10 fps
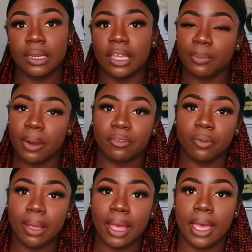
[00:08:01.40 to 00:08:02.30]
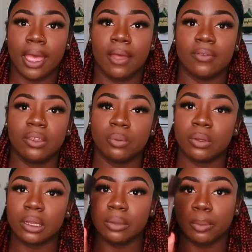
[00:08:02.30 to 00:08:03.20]
next perfume i have this
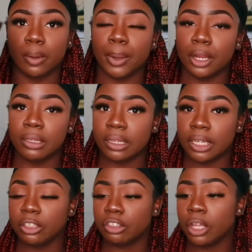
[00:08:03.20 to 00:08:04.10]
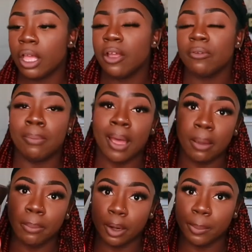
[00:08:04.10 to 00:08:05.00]
one is burberry touch by
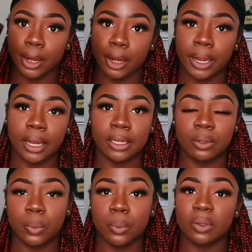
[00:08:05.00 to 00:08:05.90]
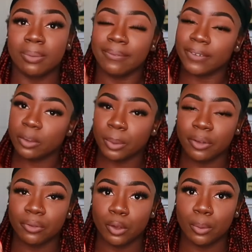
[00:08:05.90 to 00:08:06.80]
Burberry. This one was my first
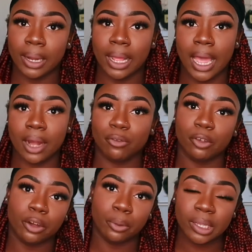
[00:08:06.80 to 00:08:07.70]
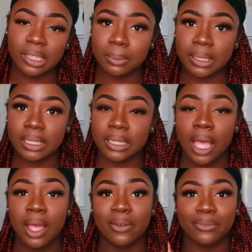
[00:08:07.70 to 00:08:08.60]
perfume and I got it for Christmas
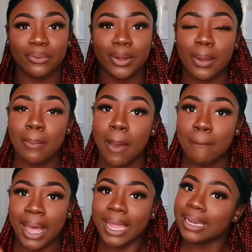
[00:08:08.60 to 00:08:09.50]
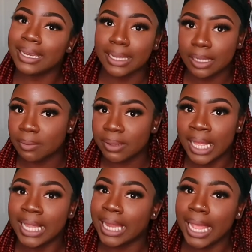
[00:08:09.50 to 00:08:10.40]
from my in-loves.
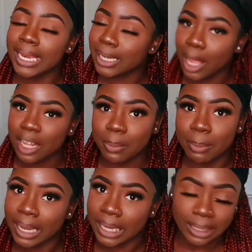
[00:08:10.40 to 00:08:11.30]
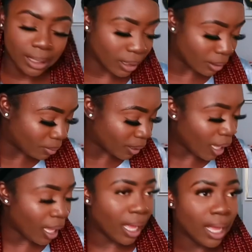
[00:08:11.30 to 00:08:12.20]
Not in-laws, but my in-loves.
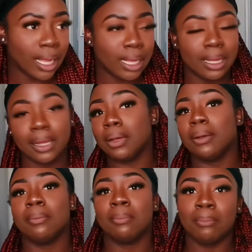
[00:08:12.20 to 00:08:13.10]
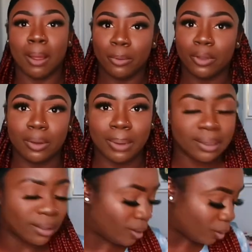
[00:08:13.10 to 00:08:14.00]
Um, my brother my
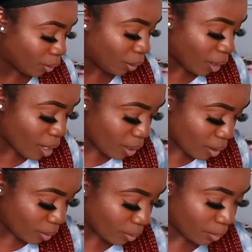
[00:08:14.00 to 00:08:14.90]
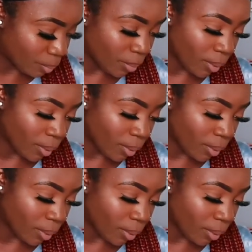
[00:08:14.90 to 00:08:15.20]
sister. Um,